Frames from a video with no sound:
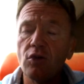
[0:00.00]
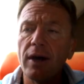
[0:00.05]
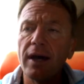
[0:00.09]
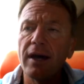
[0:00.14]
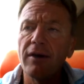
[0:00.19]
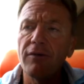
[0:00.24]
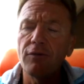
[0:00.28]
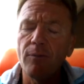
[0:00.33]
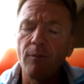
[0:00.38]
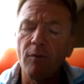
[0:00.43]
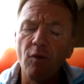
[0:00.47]
to
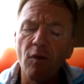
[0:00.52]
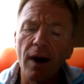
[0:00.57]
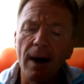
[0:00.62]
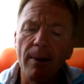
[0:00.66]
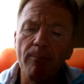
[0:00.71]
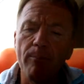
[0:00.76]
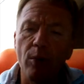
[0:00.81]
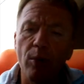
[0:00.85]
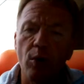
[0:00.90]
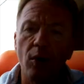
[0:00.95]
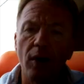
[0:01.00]
have
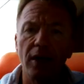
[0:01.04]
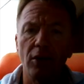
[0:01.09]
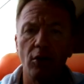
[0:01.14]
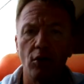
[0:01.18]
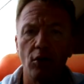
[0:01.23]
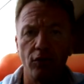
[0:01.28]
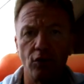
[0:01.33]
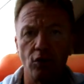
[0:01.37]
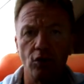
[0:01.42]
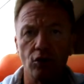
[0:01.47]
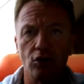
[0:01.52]
one point
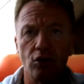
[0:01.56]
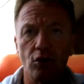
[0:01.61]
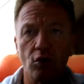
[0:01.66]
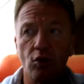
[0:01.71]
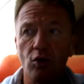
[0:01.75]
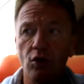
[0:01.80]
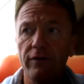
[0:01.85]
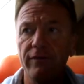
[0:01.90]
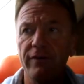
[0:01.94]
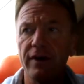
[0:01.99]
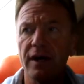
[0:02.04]
of
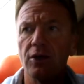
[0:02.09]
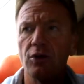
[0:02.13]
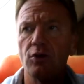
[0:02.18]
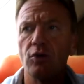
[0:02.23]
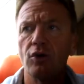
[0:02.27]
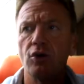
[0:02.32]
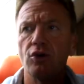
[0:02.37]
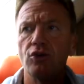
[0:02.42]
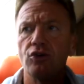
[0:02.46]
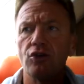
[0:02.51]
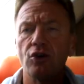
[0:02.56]
control where you
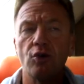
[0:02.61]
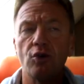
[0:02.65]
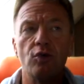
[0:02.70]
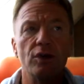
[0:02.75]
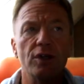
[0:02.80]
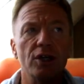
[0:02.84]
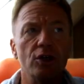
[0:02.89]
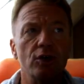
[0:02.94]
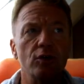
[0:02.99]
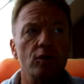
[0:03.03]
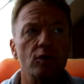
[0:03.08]
control
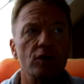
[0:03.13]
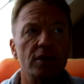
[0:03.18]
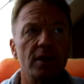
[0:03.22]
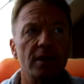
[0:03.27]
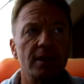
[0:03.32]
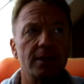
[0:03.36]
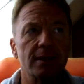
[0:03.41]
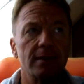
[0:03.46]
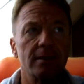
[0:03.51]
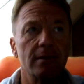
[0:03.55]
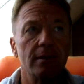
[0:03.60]
the
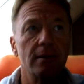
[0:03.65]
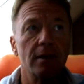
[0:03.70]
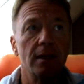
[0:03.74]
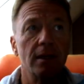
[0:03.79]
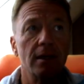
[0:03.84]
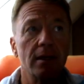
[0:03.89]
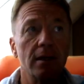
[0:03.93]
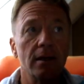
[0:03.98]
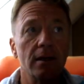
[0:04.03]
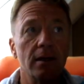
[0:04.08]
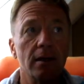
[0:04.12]
users.
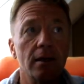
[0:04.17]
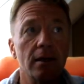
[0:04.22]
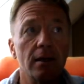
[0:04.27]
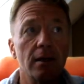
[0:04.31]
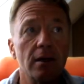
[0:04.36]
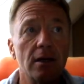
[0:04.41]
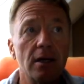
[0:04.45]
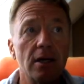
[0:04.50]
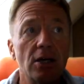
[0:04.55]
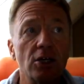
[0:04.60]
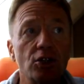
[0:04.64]

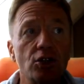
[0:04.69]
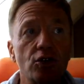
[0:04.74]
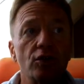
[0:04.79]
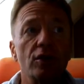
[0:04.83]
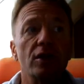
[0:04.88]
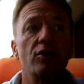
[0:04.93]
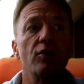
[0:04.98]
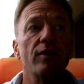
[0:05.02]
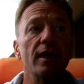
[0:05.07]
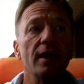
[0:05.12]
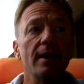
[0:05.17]
So
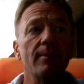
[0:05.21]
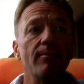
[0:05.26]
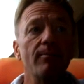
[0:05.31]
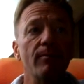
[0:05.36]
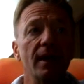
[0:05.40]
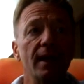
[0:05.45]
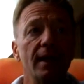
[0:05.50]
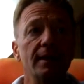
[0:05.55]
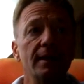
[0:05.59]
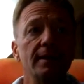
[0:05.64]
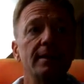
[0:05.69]
it really
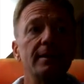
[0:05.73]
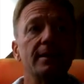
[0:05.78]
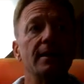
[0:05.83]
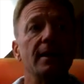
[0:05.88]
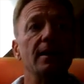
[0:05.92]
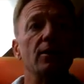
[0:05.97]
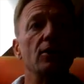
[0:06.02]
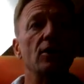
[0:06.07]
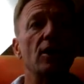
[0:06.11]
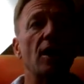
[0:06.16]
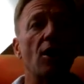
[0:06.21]
means
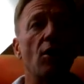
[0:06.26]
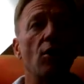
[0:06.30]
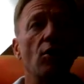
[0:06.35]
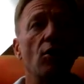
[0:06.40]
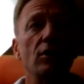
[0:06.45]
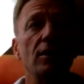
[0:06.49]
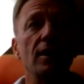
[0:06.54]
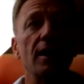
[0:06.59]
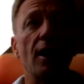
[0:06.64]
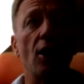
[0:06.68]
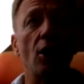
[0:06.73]
that
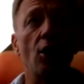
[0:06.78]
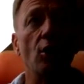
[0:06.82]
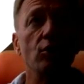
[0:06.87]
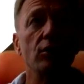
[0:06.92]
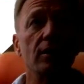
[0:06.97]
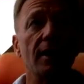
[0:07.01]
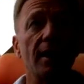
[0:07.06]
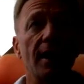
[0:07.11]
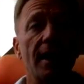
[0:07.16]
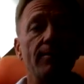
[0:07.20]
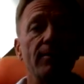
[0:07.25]
now the
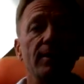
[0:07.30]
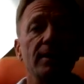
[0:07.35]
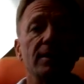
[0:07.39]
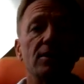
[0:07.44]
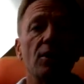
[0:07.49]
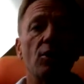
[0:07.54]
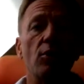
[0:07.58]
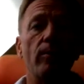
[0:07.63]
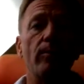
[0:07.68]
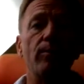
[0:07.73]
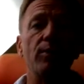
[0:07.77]
outcome is
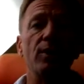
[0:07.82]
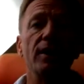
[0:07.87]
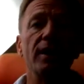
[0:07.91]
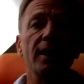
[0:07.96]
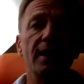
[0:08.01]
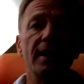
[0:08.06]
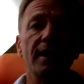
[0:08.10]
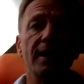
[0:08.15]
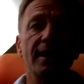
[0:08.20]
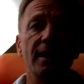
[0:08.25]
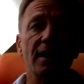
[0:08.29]

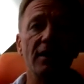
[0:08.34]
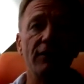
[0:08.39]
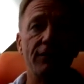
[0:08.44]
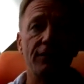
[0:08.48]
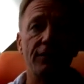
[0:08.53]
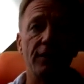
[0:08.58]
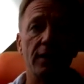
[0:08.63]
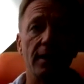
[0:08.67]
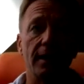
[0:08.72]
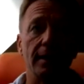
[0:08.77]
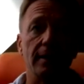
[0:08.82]
completely
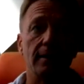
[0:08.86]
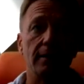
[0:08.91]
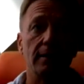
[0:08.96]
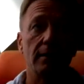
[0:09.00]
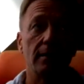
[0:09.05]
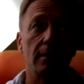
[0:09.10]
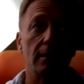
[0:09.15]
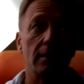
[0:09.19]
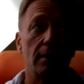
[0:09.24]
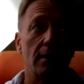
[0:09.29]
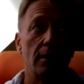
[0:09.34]
different
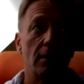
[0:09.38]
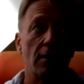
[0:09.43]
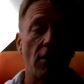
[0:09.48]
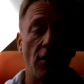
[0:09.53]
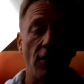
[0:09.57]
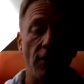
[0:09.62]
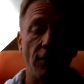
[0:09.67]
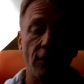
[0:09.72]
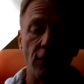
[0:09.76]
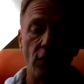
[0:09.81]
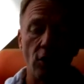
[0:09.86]

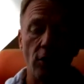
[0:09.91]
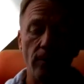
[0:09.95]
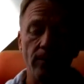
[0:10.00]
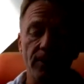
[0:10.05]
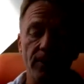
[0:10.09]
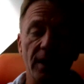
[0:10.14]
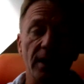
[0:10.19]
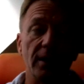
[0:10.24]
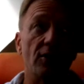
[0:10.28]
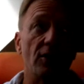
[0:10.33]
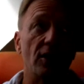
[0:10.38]
from
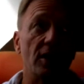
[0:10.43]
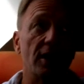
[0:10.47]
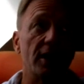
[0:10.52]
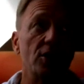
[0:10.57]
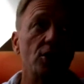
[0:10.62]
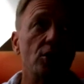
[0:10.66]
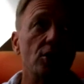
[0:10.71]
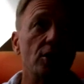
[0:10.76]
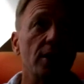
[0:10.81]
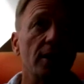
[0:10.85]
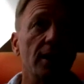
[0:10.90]
the
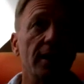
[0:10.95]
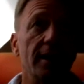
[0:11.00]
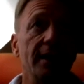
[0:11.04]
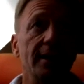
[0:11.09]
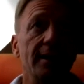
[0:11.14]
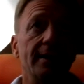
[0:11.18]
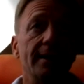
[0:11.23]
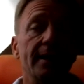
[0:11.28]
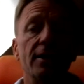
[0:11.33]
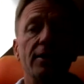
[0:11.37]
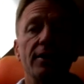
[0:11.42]
traditional
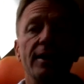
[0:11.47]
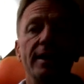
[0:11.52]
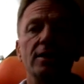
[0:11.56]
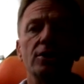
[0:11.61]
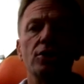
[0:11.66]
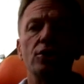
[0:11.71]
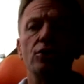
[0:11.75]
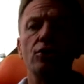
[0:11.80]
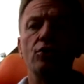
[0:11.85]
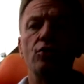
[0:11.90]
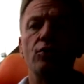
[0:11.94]

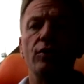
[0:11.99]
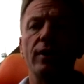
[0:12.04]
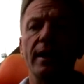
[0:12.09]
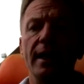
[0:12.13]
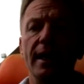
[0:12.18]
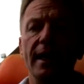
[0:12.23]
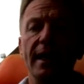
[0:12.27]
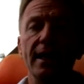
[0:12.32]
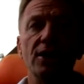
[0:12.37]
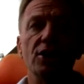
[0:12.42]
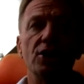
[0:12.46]
integration to an
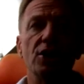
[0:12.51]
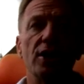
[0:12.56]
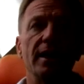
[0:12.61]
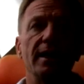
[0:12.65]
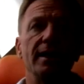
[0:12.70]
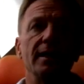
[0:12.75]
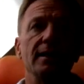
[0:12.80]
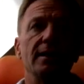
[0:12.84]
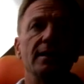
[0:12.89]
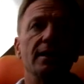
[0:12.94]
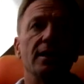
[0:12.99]
agile
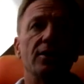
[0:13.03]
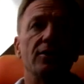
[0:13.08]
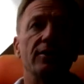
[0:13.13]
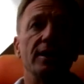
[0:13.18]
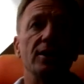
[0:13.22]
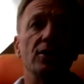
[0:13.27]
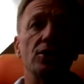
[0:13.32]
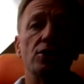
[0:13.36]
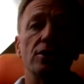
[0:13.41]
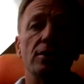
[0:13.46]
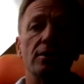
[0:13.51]

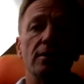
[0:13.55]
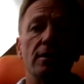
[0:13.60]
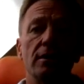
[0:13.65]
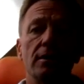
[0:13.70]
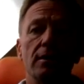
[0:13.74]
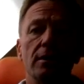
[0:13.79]
integration.